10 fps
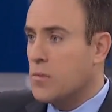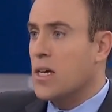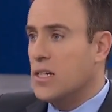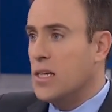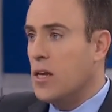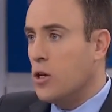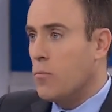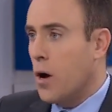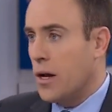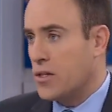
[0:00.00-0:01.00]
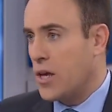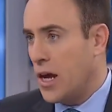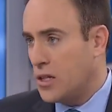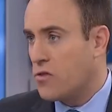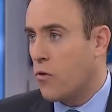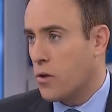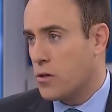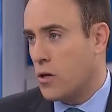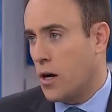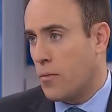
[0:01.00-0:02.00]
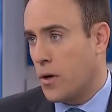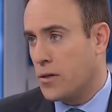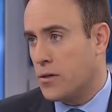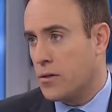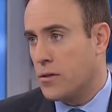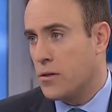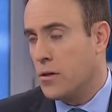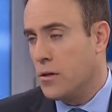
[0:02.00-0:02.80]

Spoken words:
continued modest gains for the stock prices.